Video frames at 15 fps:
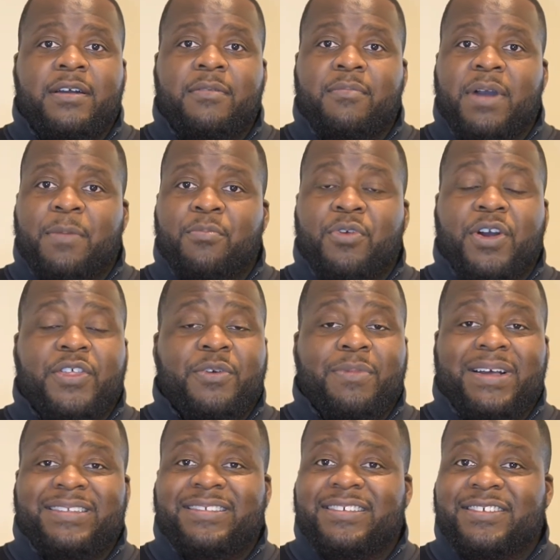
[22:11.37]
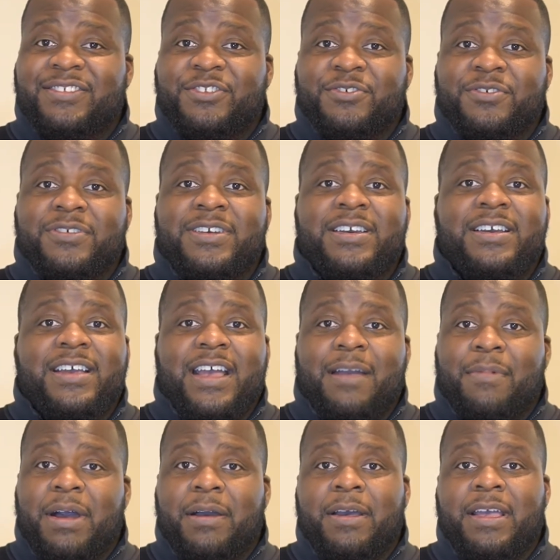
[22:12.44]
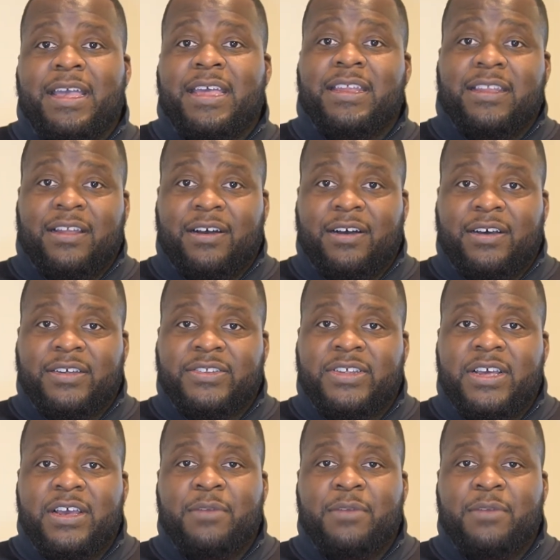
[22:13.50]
my brother, my sister, and my in-laws,